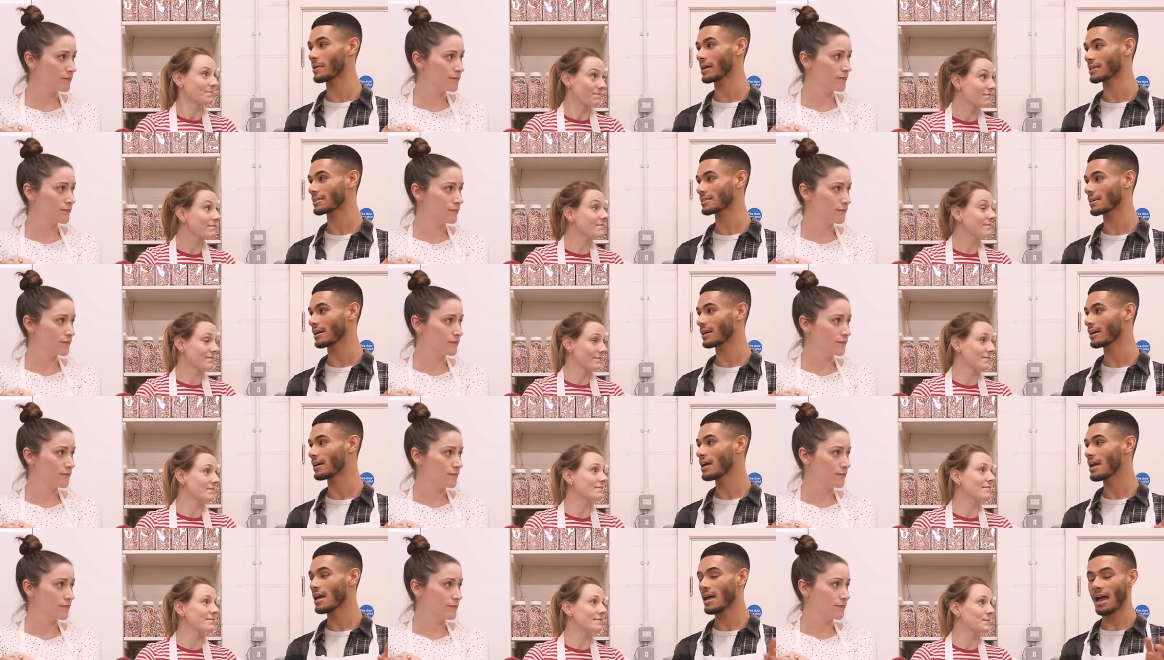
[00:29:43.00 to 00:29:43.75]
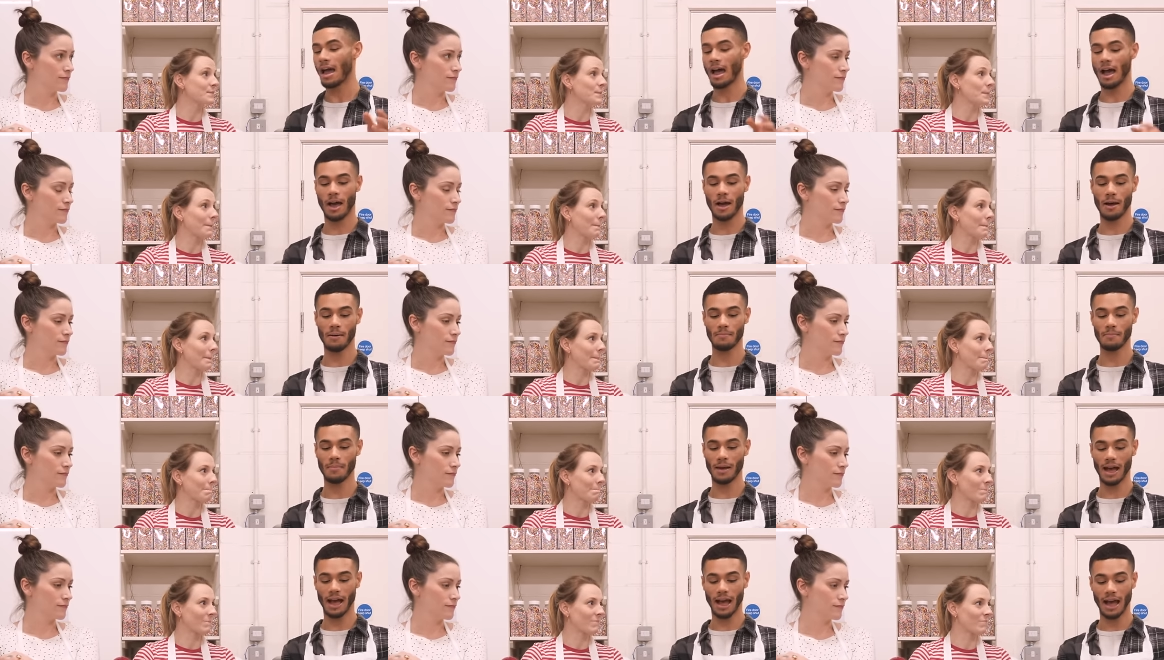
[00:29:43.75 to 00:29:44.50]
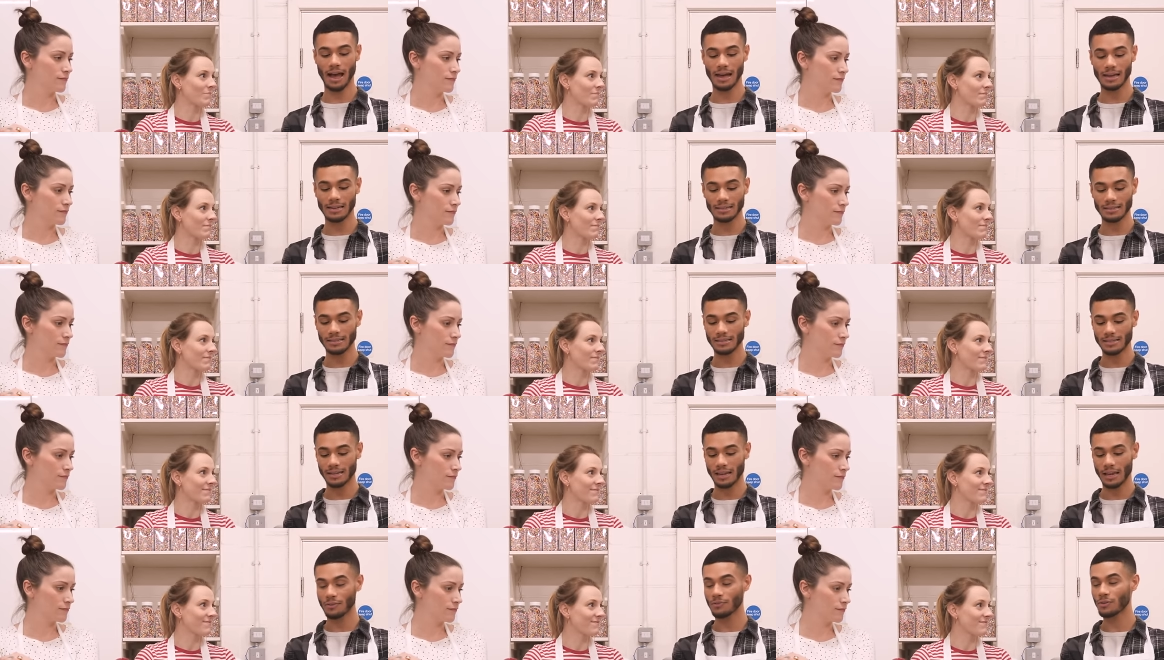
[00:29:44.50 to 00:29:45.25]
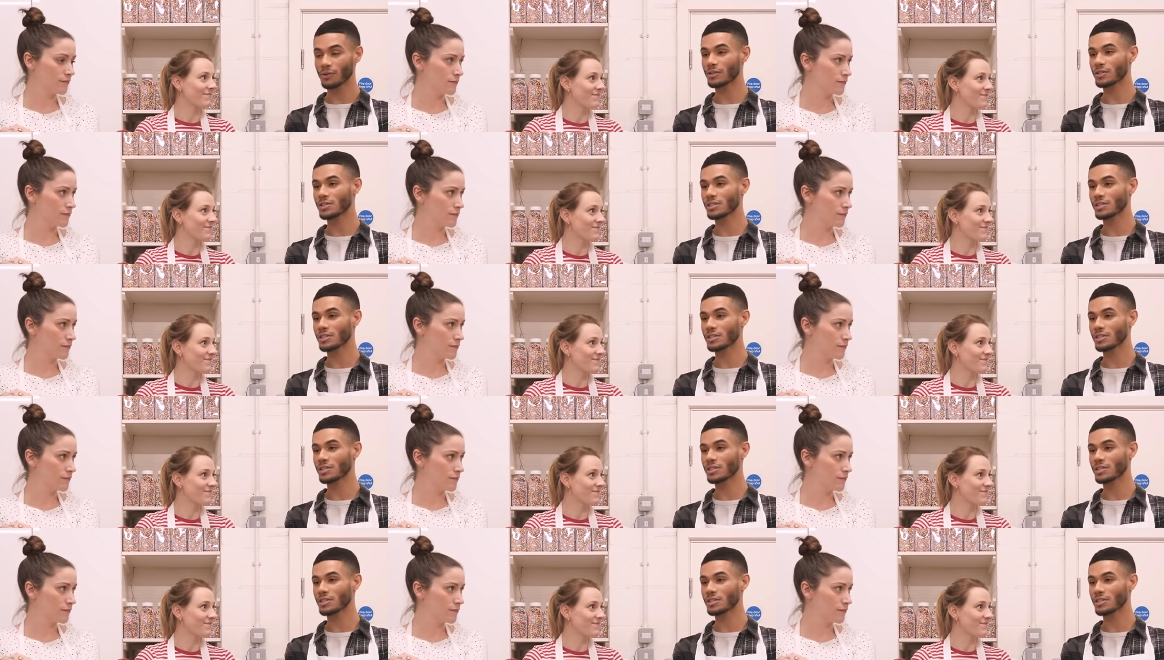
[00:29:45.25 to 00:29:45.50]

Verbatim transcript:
Speaker 1: mixer. Mm -hmm. um, and if you're